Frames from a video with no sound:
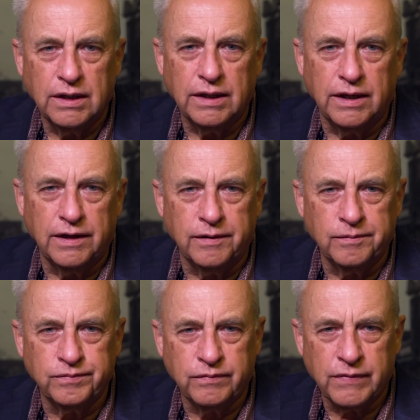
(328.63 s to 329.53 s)

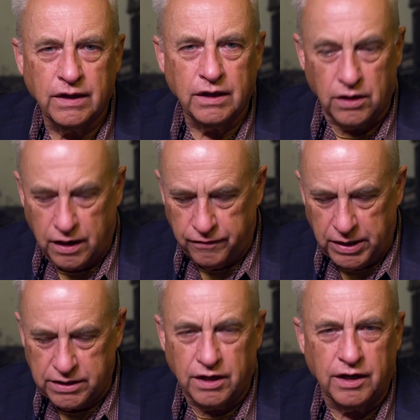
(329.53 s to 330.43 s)
A lot of
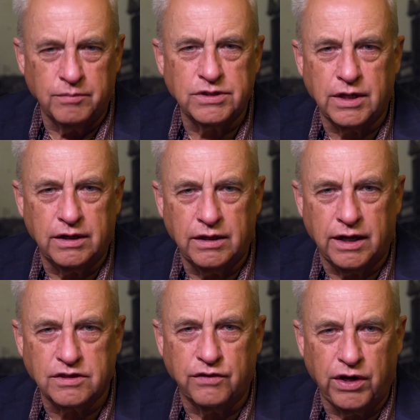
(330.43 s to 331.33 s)
my times at
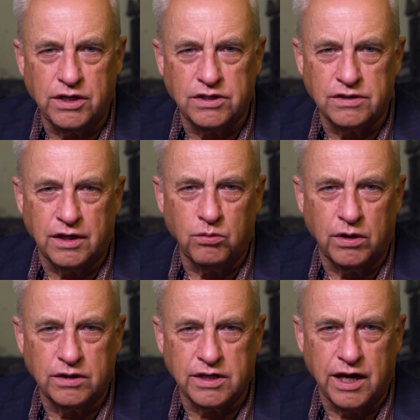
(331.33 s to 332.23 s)
excavations at
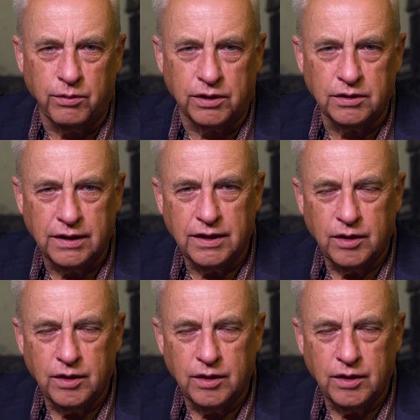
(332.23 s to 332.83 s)
Wanuskewin,